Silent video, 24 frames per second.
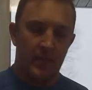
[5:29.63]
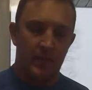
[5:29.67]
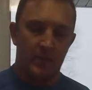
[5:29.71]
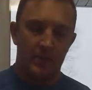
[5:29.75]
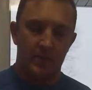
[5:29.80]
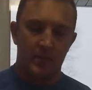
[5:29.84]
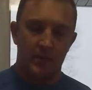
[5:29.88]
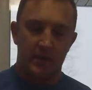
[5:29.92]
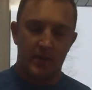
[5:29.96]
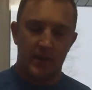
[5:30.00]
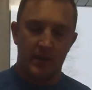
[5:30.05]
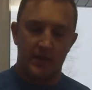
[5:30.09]

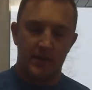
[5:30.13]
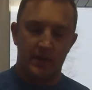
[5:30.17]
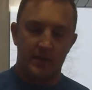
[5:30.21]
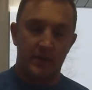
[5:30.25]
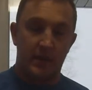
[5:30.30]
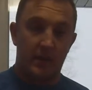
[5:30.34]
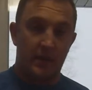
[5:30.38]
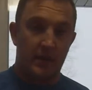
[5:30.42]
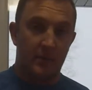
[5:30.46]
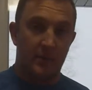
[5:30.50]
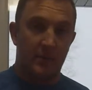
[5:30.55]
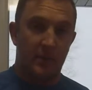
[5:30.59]
So that's
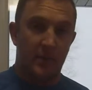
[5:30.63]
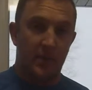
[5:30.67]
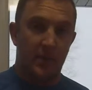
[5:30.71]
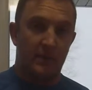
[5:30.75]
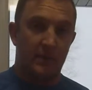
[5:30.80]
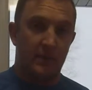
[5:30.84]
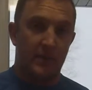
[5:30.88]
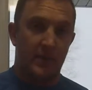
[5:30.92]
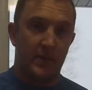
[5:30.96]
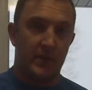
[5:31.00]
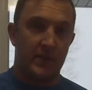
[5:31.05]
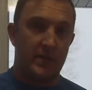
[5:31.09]
another pro
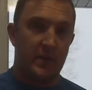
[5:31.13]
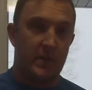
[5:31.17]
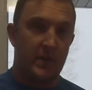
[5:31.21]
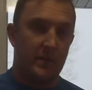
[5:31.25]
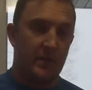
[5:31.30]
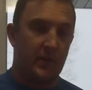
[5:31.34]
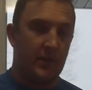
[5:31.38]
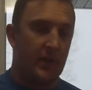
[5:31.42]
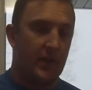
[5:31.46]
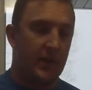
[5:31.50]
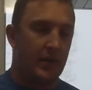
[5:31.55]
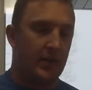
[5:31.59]
for the
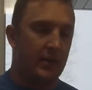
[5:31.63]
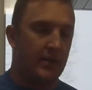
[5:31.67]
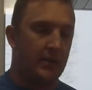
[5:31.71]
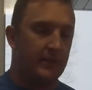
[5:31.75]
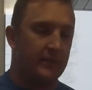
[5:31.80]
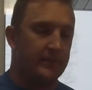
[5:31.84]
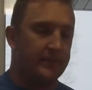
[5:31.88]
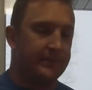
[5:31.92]
Terminator.